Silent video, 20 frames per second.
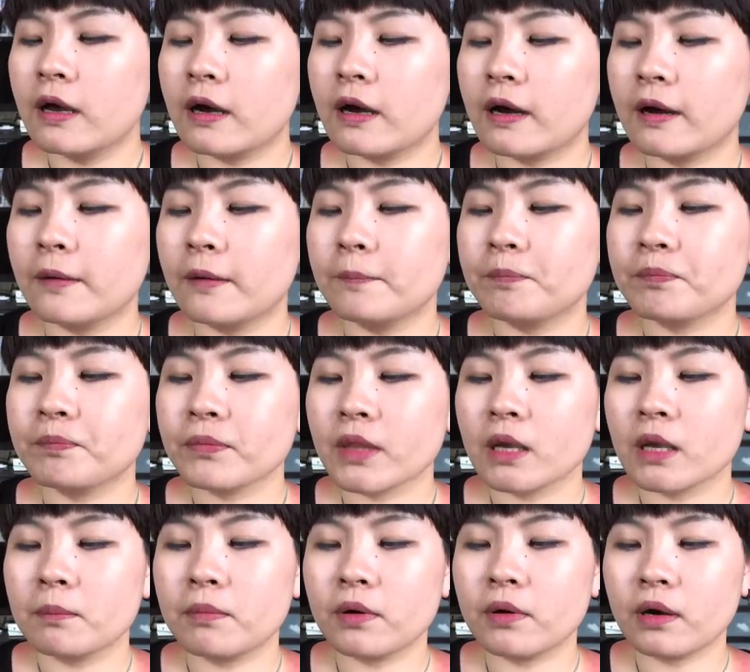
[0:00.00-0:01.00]
Um,
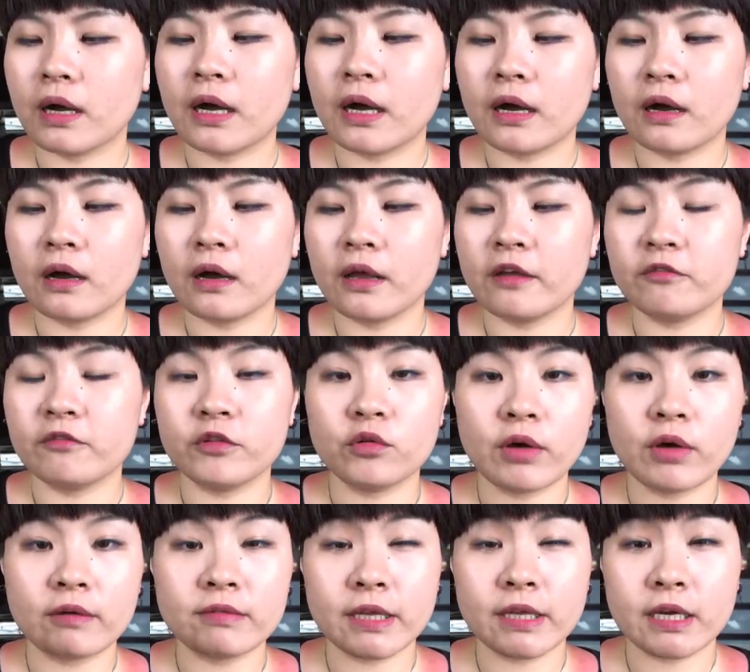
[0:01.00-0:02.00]
but if you
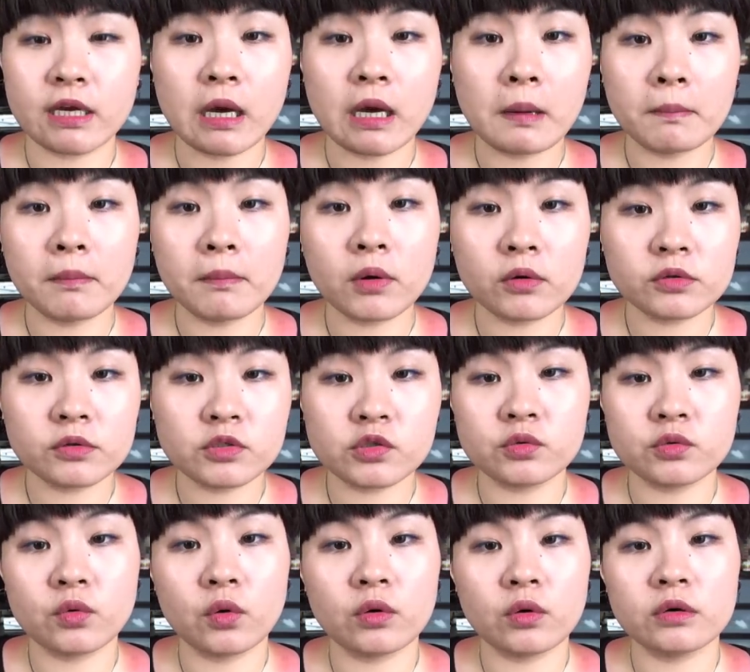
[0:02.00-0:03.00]
have like combo
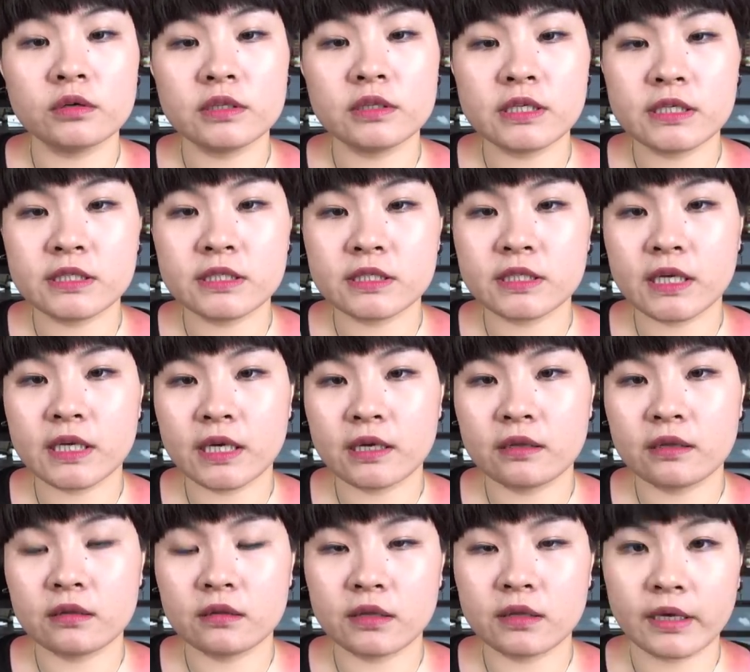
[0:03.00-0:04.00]
to oily
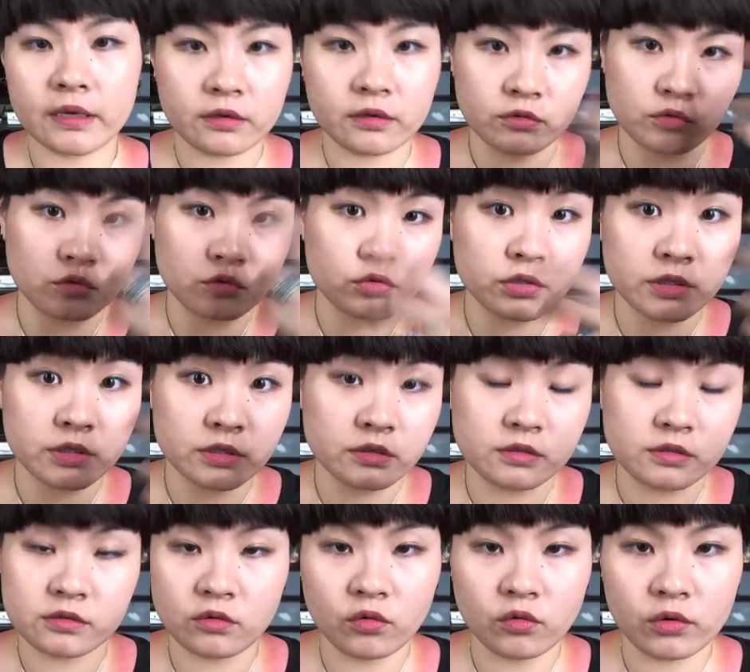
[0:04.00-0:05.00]
skin, like usually
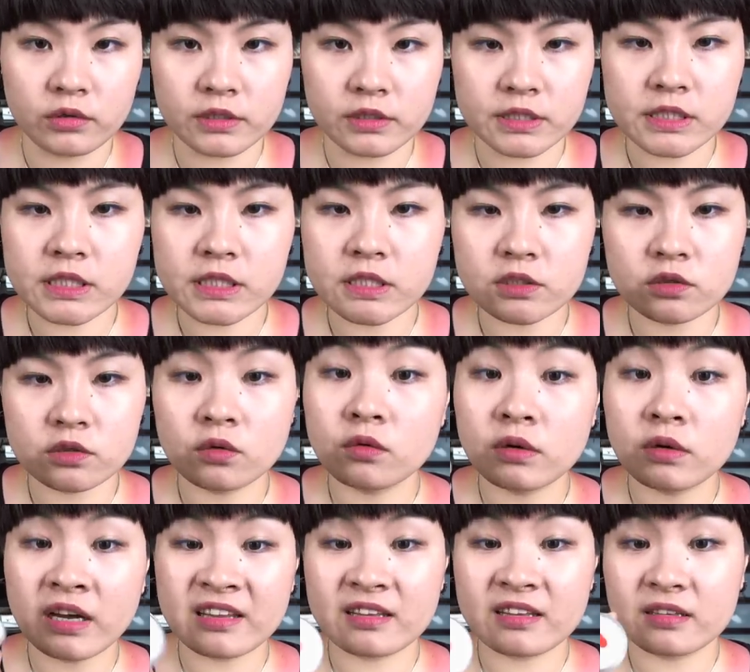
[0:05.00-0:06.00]
just oily T-zone,
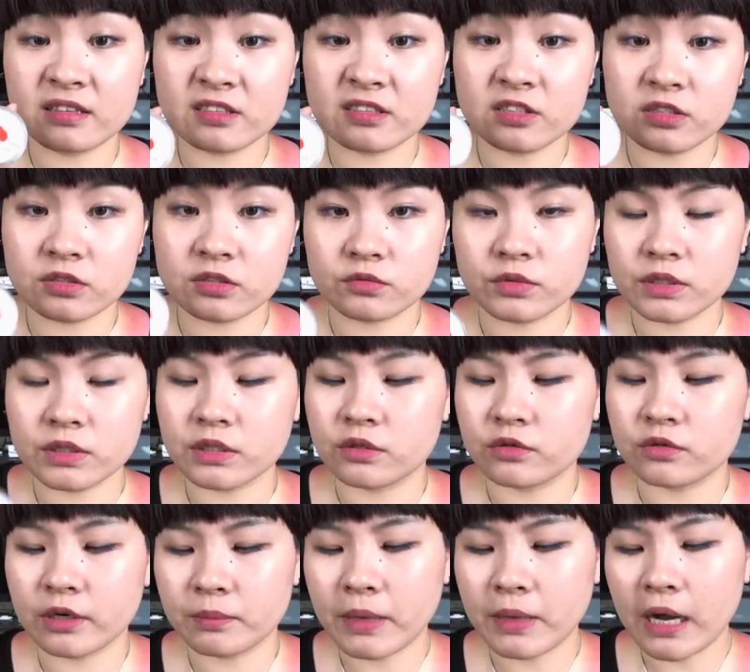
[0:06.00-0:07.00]
I think this is a really
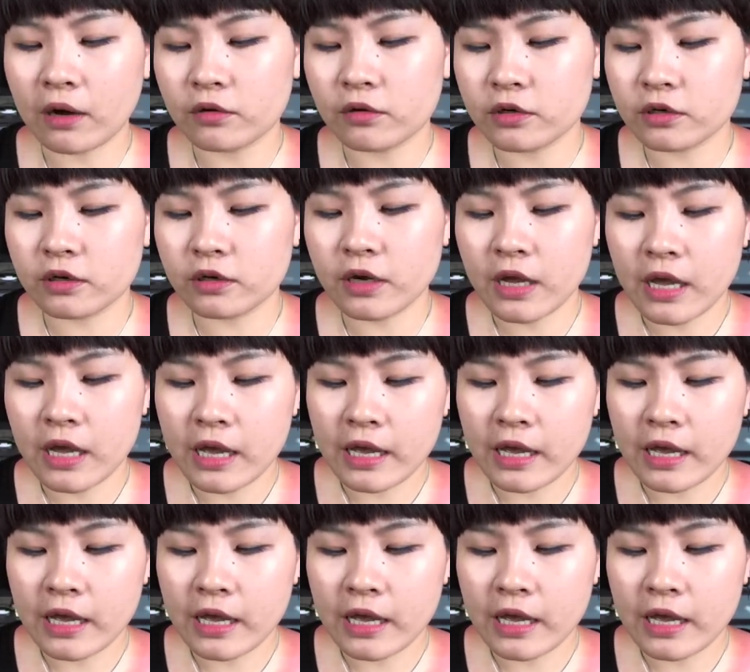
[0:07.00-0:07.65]
great powder.